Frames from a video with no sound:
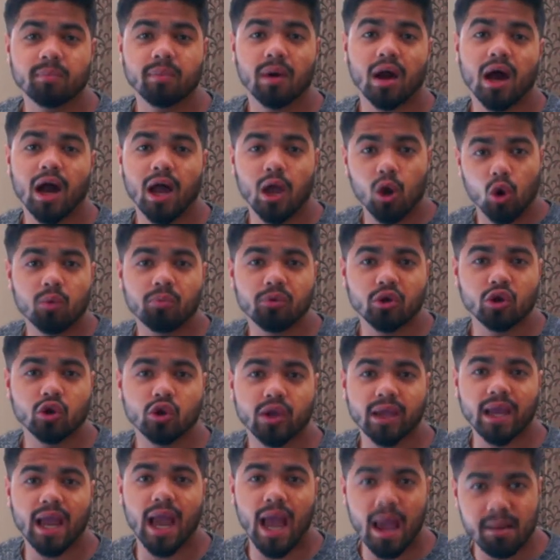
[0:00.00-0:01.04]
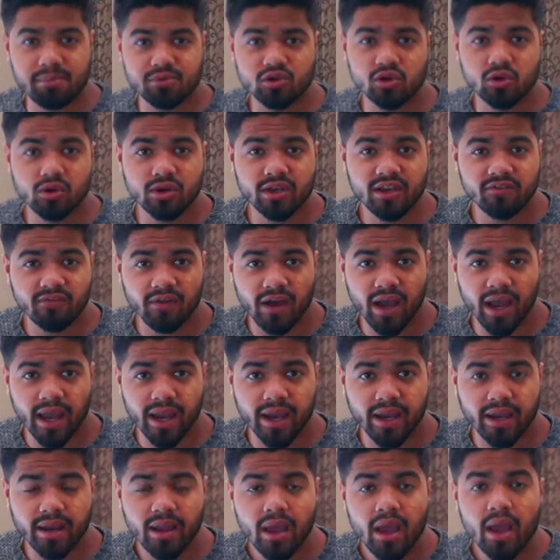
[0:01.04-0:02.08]
I hope you're doing absolutely
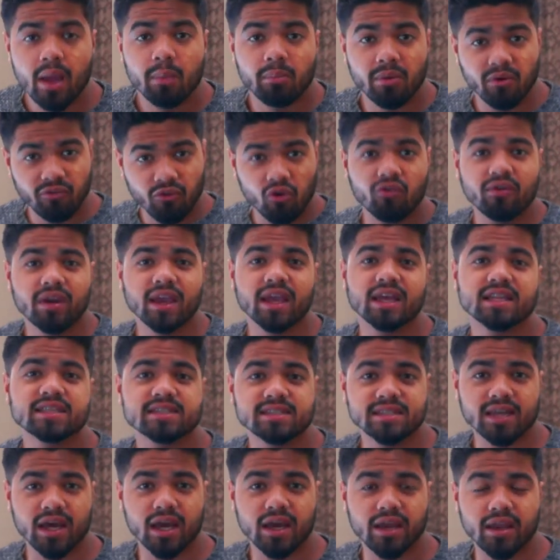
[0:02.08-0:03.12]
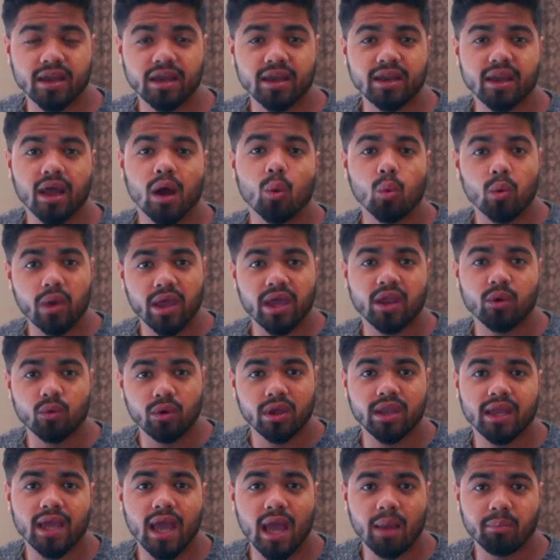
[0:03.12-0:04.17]
fine. Before we get started, a very very
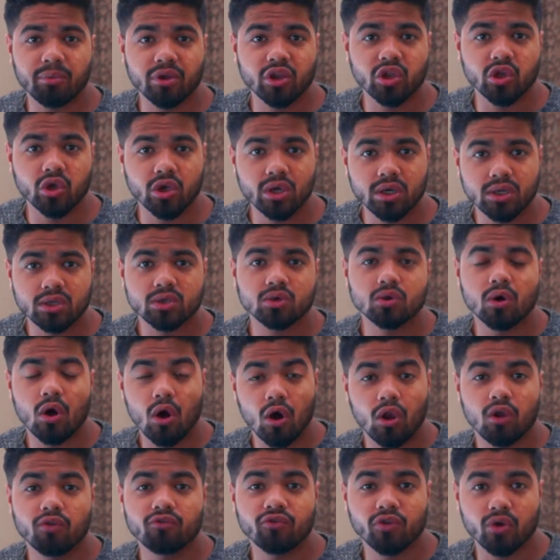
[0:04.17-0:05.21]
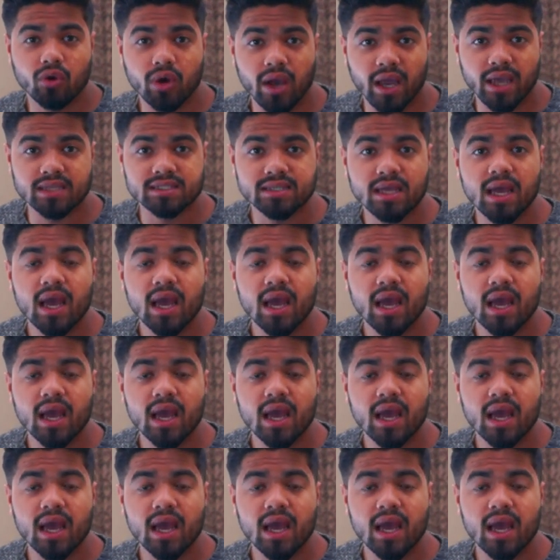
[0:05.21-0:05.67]
happy new year to all of you guys.